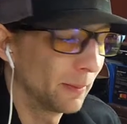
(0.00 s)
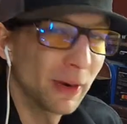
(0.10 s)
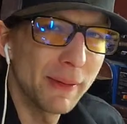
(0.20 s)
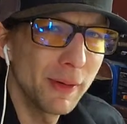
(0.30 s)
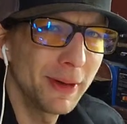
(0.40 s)

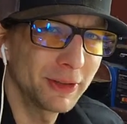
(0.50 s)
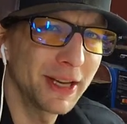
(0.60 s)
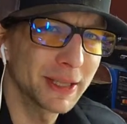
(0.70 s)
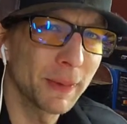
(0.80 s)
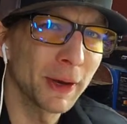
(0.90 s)
probably what
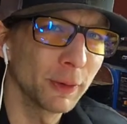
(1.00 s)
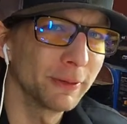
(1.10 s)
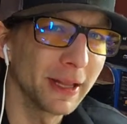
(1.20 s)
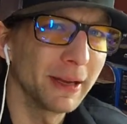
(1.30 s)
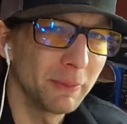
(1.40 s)
Jurassic Park would
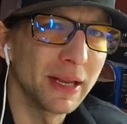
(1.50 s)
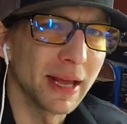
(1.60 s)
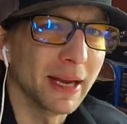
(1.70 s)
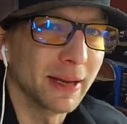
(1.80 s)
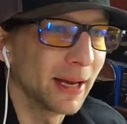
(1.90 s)
really be like.